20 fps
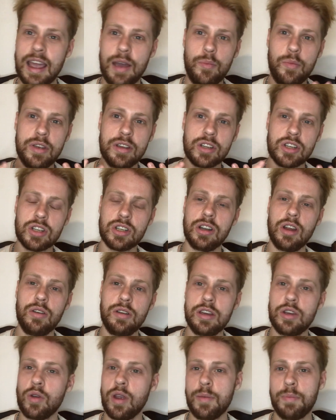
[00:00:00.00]
and we are
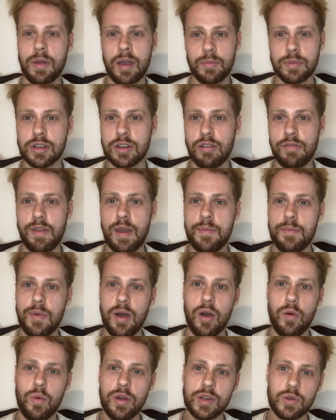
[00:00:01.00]
slowly creeping up to
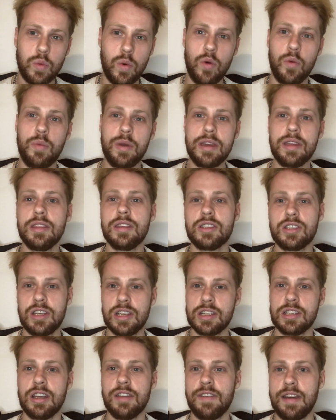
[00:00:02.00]
November, which will be the
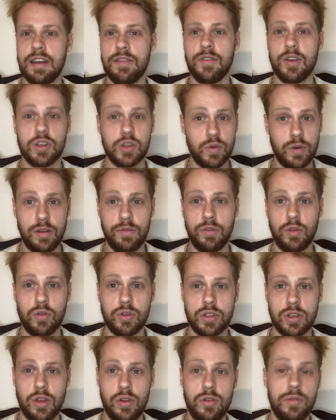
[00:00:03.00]
60th anniversary of
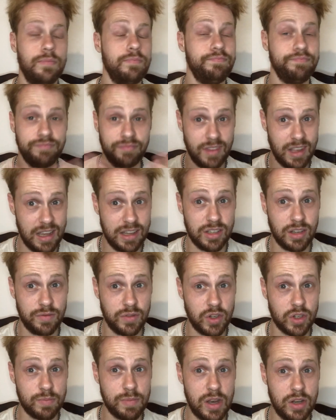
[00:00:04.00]
Doctor Who, as I've
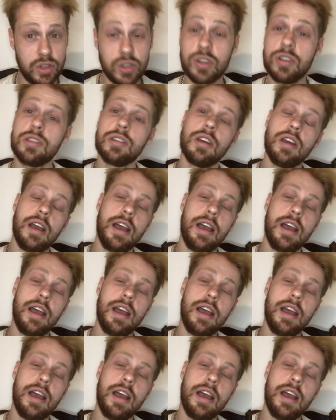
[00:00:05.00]
just mentioned.